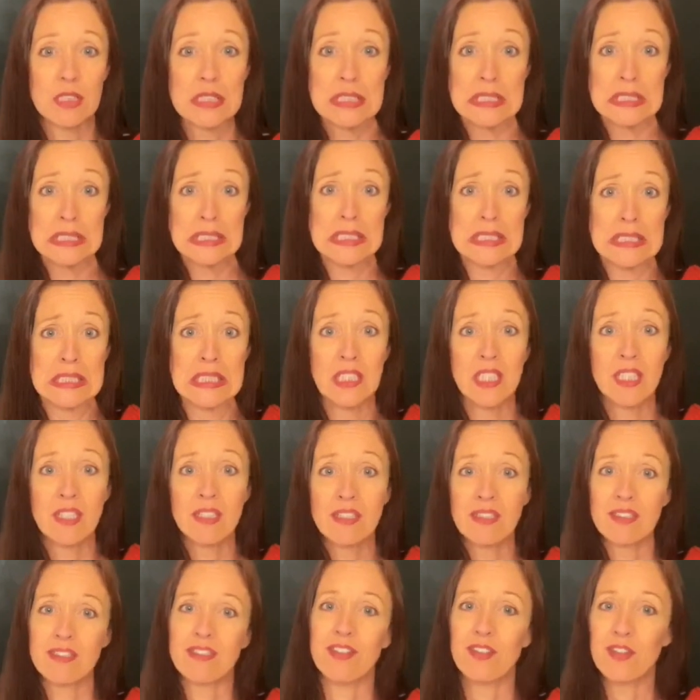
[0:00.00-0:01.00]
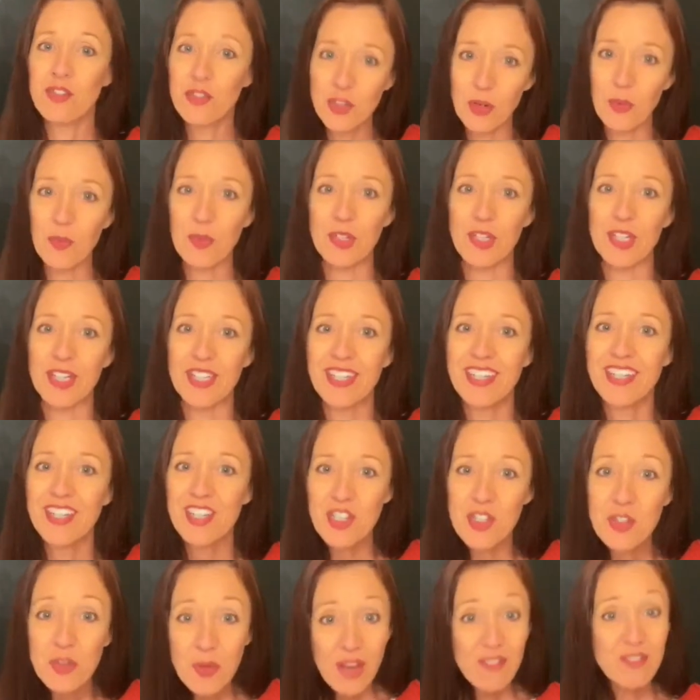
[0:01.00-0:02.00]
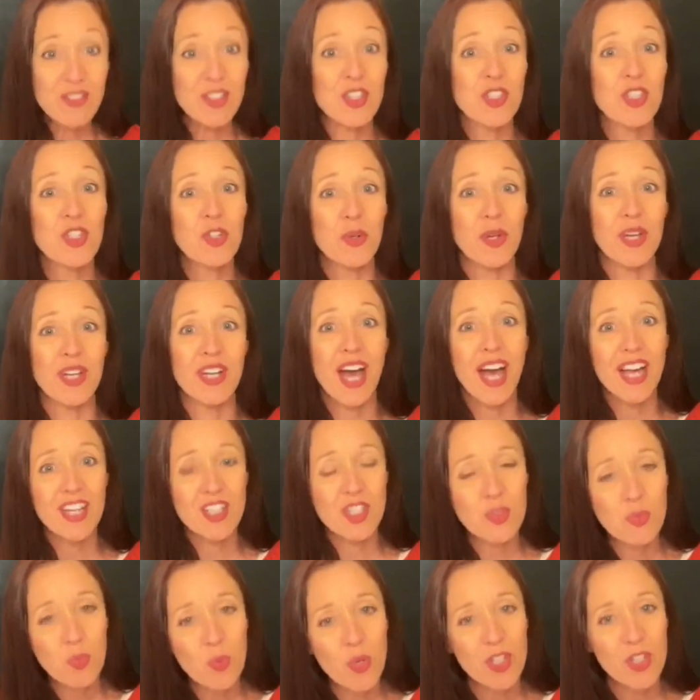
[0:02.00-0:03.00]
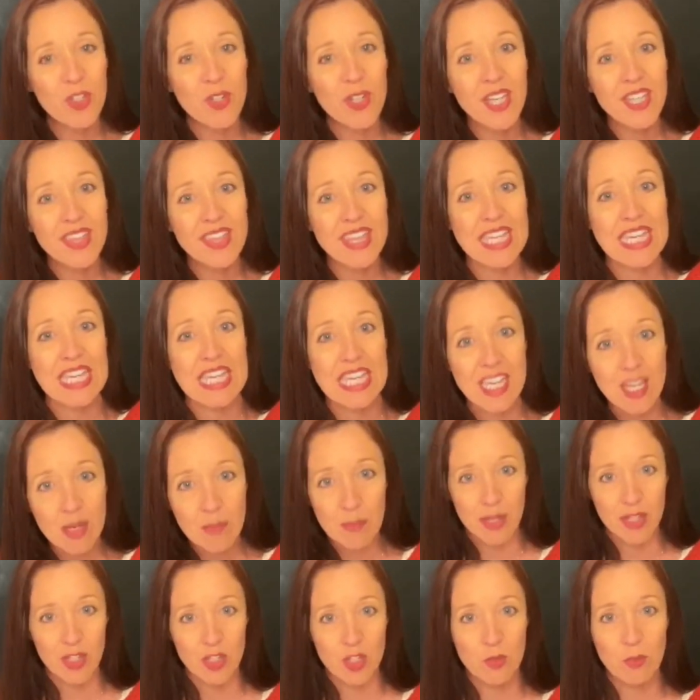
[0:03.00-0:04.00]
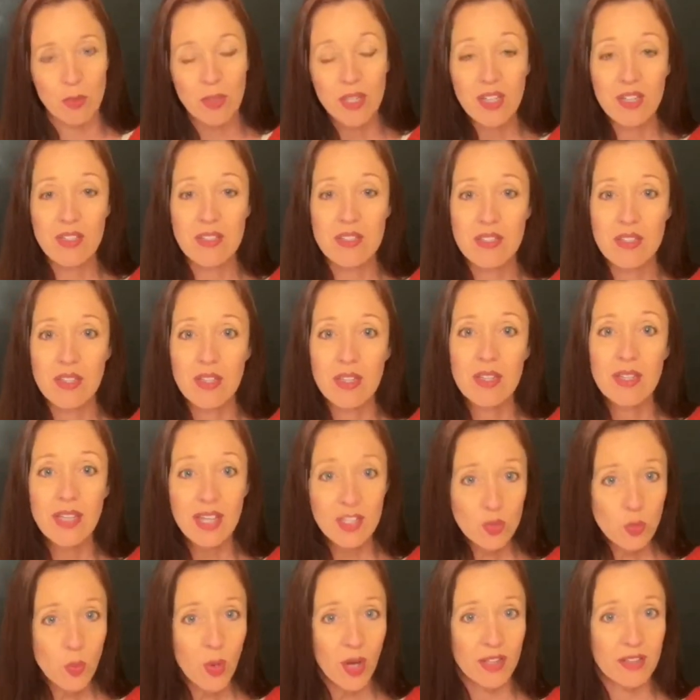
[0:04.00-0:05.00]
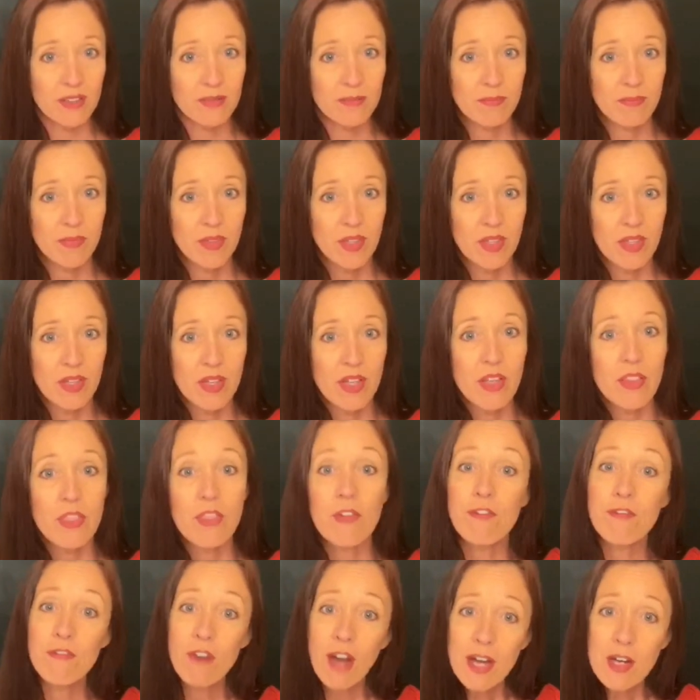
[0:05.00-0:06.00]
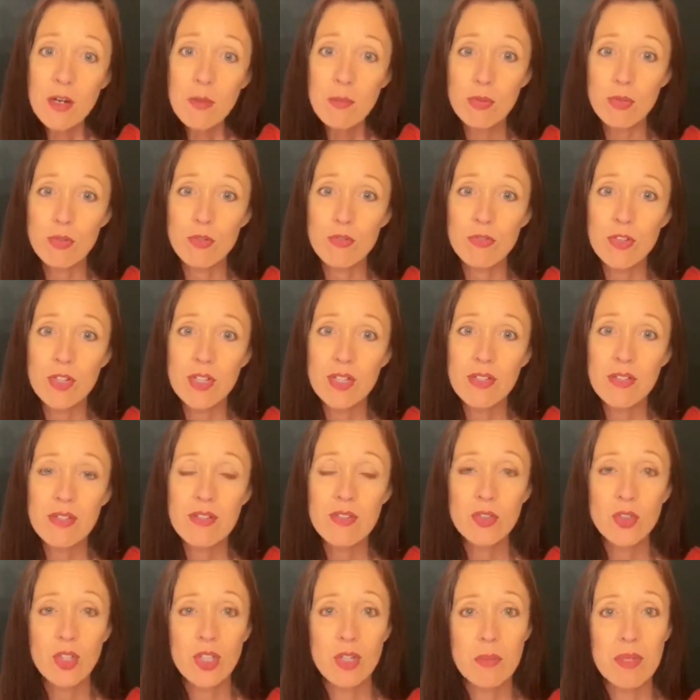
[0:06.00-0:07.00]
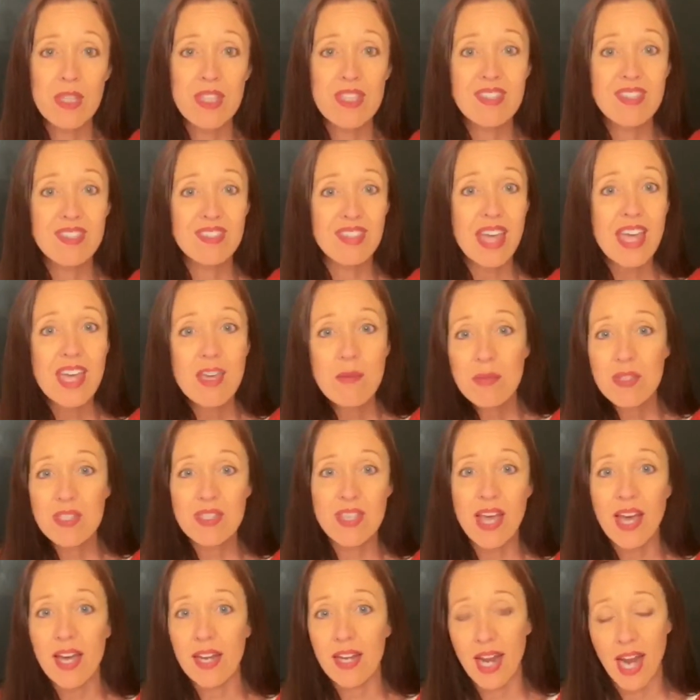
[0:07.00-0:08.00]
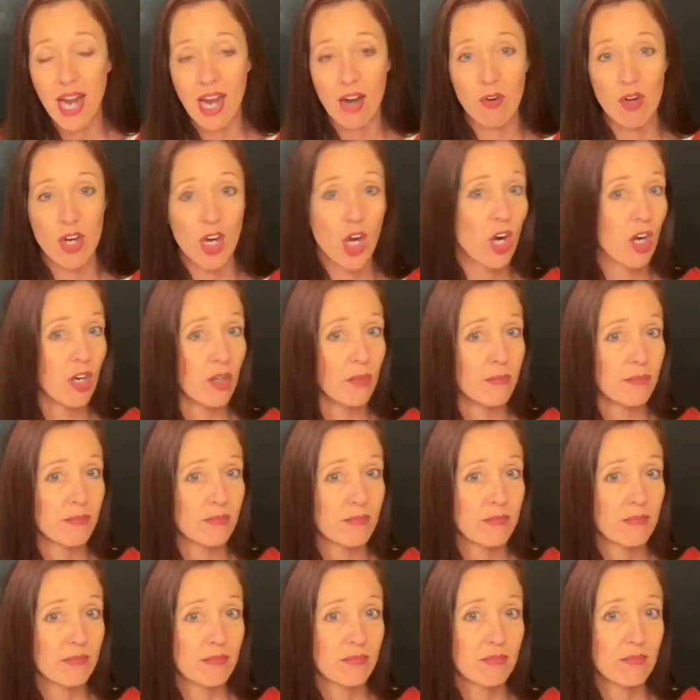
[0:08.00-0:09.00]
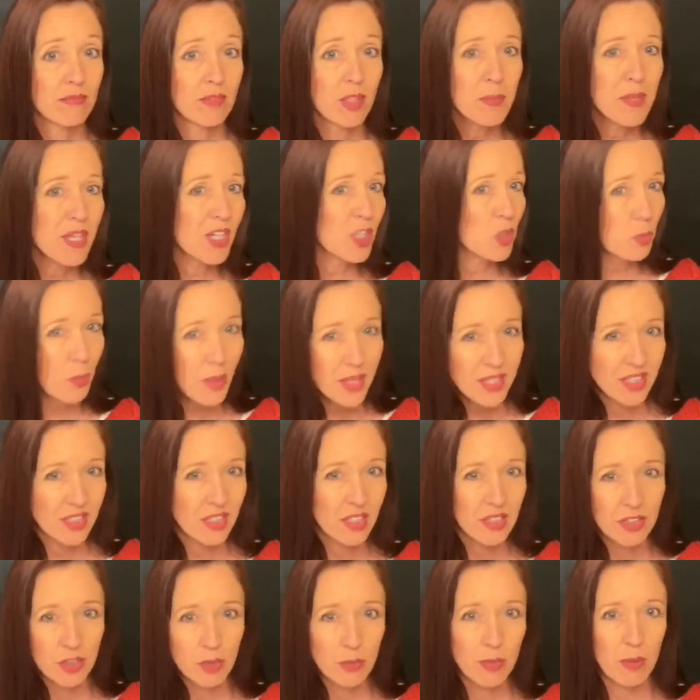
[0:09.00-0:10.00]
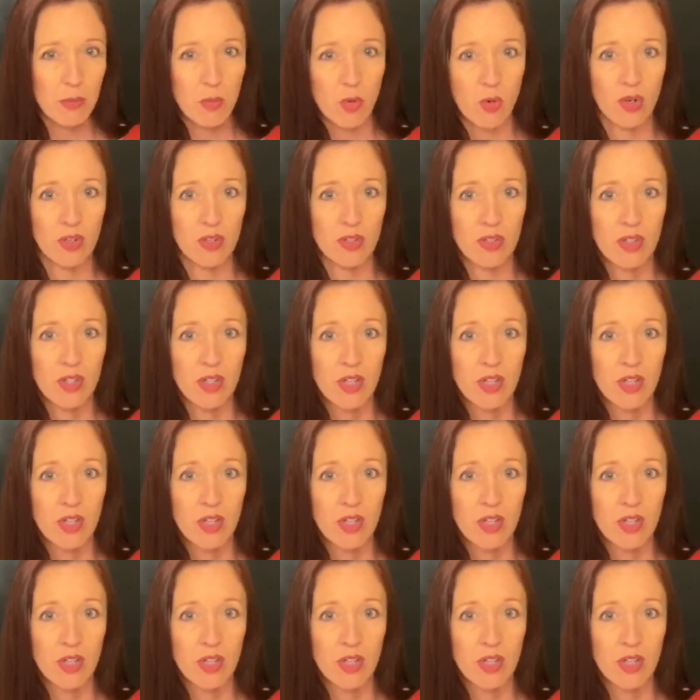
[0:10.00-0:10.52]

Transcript: Don't worry, you don't have to do it. I just want you to get the image because guess what? The fireproofing is going to be the same as that hairy arm. Let me explain it a little bit more.